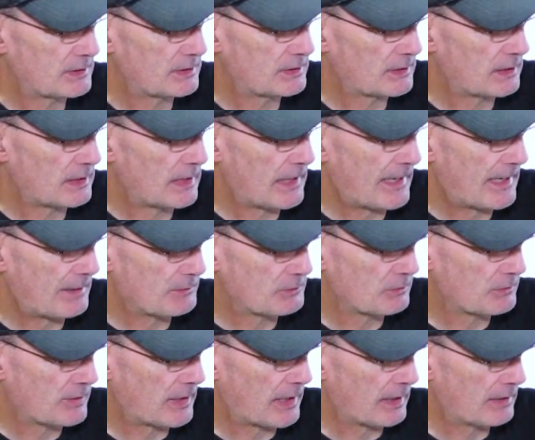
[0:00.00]
that the layout
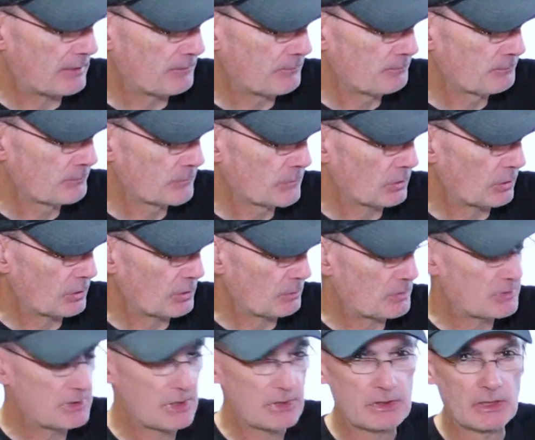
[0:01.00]
of that, or the
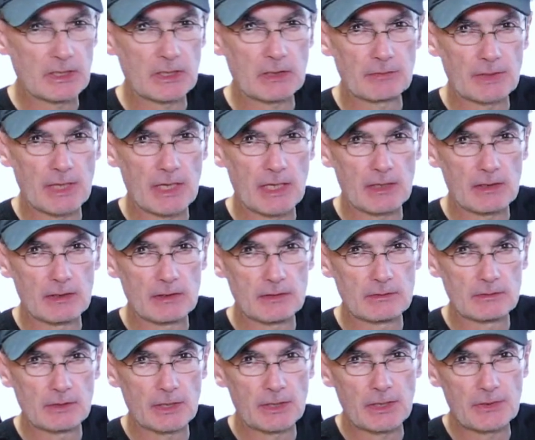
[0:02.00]
positioning of that
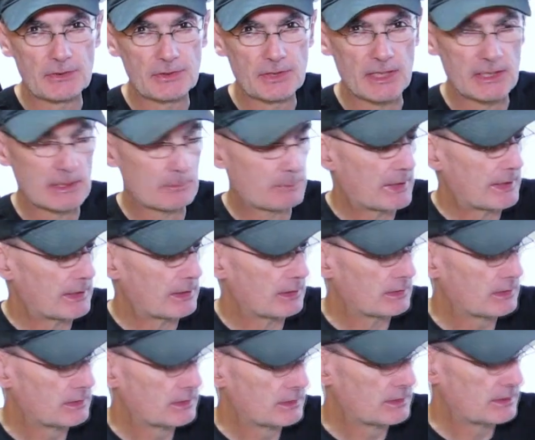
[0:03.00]
annunciator
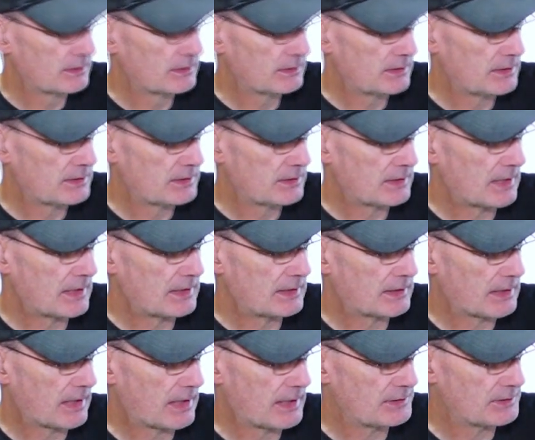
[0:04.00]
panel, is in any
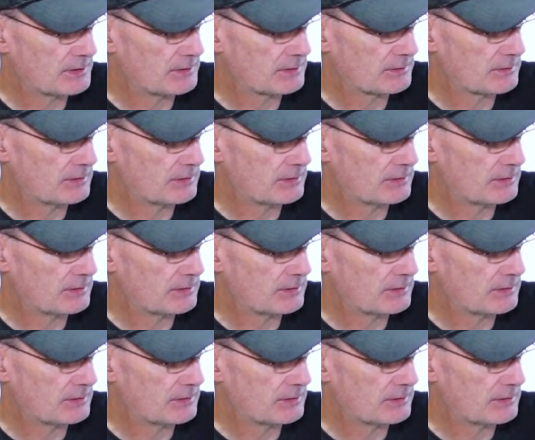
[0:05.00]
case